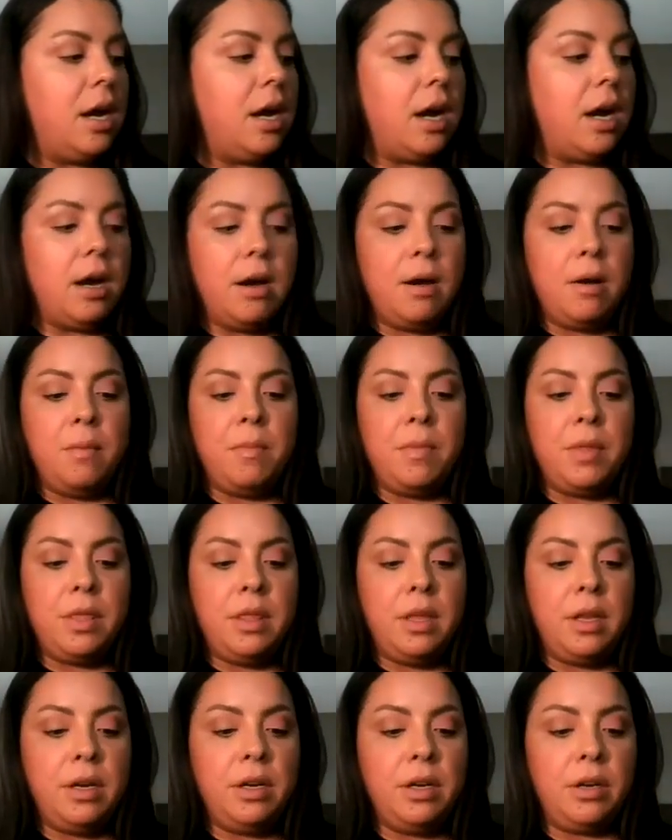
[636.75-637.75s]

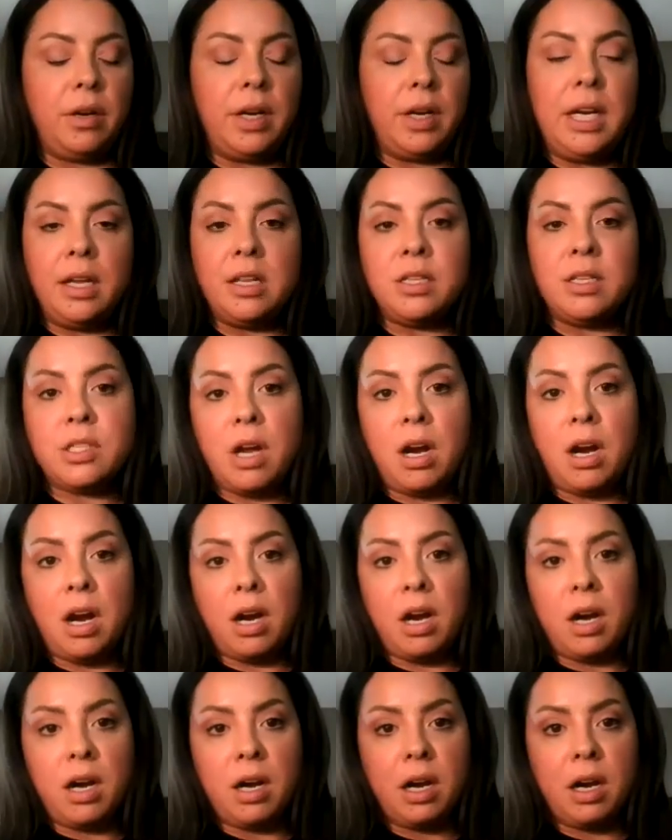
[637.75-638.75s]
The ingredients
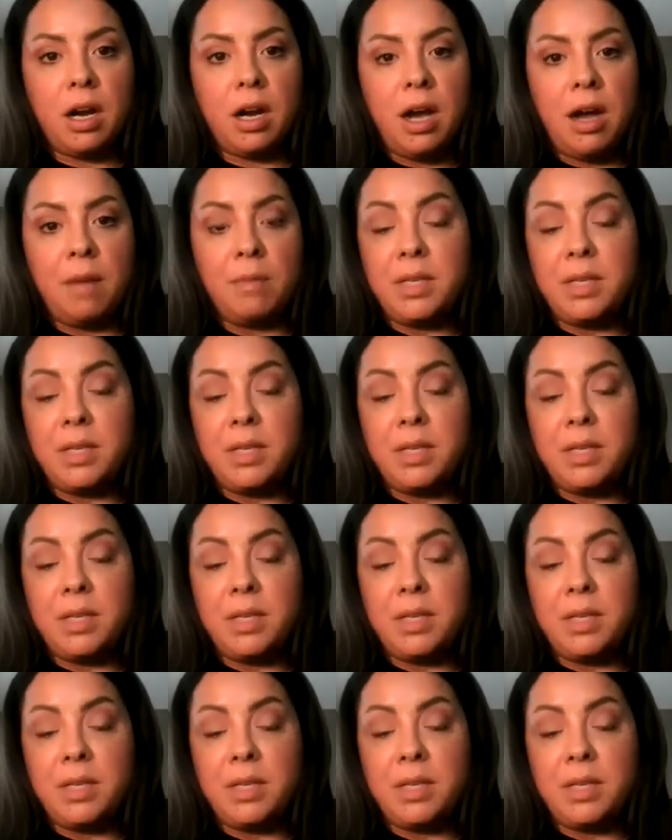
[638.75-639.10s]
are